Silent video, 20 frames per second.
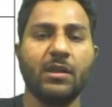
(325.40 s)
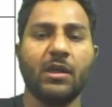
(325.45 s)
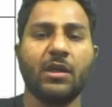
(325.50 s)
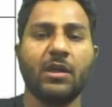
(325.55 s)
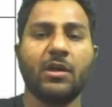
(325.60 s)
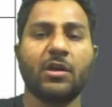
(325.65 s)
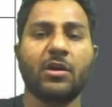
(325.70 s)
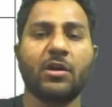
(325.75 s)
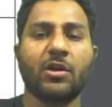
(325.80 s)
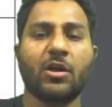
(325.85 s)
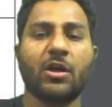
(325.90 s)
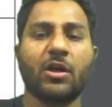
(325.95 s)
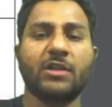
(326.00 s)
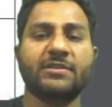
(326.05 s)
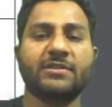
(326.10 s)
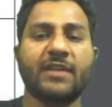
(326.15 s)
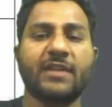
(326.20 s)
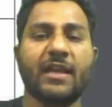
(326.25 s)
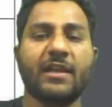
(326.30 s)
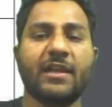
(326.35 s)
gross
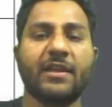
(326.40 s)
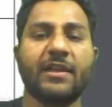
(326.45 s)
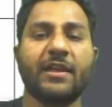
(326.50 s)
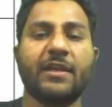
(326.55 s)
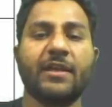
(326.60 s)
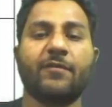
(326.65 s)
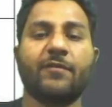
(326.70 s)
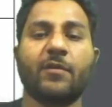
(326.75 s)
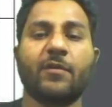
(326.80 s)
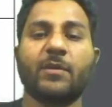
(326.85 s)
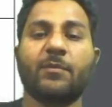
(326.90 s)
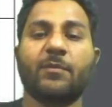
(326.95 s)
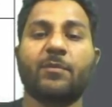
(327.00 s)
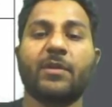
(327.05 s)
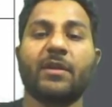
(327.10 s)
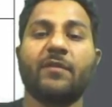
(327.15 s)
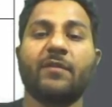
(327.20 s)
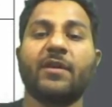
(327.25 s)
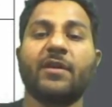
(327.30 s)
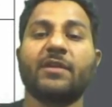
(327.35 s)
salary from the
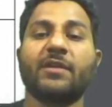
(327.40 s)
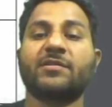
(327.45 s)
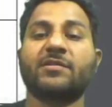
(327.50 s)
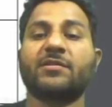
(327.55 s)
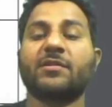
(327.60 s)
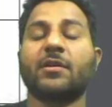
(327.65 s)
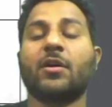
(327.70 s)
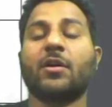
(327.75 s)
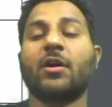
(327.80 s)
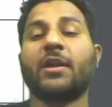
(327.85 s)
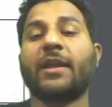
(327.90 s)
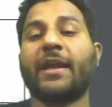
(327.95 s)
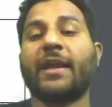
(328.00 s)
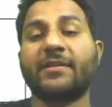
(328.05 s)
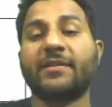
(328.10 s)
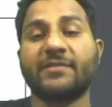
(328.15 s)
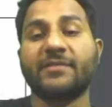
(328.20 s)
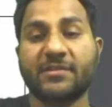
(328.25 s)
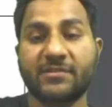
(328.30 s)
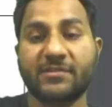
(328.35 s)
previous or
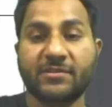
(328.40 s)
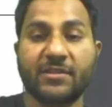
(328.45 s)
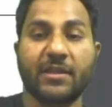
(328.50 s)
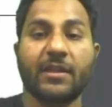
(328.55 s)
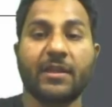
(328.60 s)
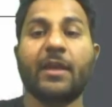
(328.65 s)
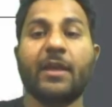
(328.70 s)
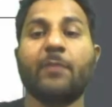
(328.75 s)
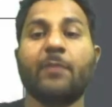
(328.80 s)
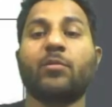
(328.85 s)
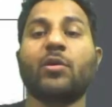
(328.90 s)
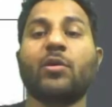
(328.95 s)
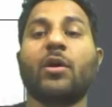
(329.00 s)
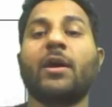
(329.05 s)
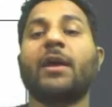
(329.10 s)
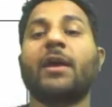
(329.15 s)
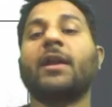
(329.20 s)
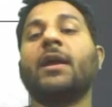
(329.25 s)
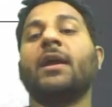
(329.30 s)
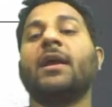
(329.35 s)
existing
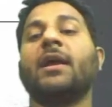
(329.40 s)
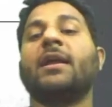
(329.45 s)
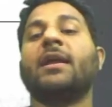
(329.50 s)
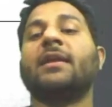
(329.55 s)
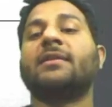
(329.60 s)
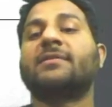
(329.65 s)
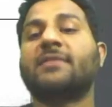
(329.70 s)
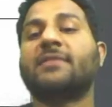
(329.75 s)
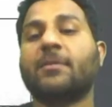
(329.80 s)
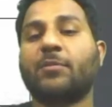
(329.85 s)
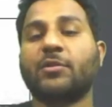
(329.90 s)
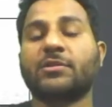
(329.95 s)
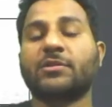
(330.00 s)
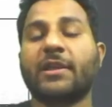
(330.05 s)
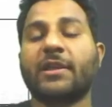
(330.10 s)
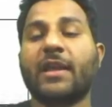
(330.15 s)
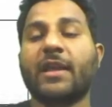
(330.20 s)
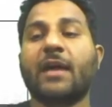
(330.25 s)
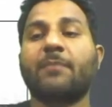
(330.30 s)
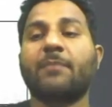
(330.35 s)
employer. Suppose
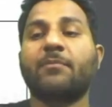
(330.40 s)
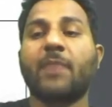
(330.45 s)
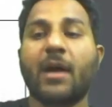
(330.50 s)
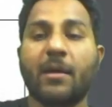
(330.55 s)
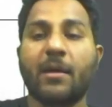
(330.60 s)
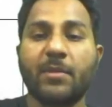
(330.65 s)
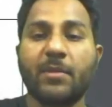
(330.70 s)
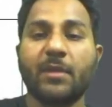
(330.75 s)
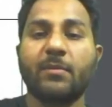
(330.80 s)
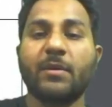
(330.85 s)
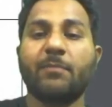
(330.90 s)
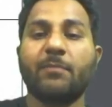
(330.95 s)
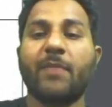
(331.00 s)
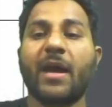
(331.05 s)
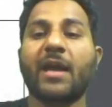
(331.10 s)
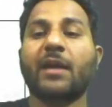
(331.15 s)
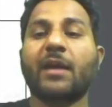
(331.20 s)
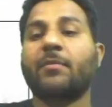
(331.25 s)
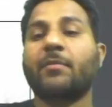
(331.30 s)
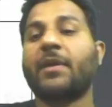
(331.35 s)
kariye aap abhi bhi
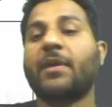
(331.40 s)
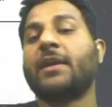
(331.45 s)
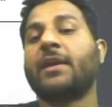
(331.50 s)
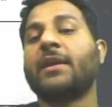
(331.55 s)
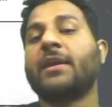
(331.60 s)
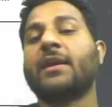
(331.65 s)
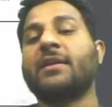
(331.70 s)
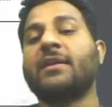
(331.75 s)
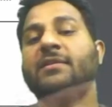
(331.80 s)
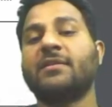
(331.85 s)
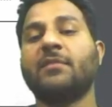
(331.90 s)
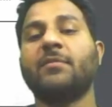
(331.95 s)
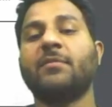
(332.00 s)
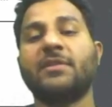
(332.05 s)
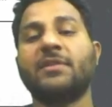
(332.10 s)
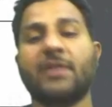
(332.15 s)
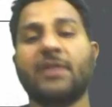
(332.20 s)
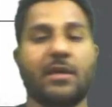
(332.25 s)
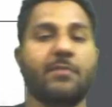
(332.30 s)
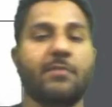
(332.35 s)
bank mein hai ya kisi bhi
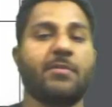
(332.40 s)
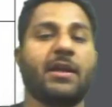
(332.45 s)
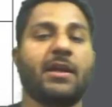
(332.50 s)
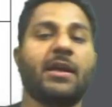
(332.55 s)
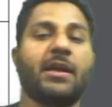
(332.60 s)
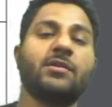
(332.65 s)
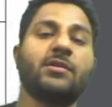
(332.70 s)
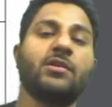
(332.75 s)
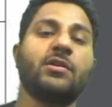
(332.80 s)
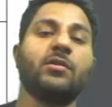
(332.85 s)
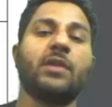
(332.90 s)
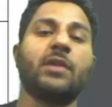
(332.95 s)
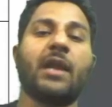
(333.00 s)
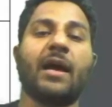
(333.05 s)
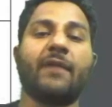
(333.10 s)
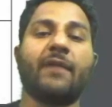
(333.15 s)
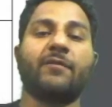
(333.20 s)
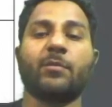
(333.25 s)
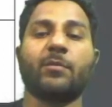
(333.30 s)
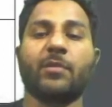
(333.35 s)
jagah par hai, so you will
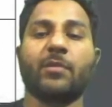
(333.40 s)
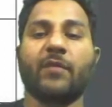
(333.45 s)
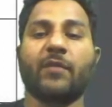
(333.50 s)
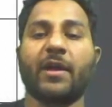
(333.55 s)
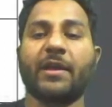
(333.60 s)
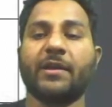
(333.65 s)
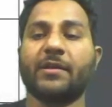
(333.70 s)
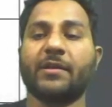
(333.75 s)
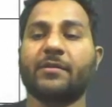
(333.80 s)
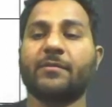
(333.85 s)
have to provide it.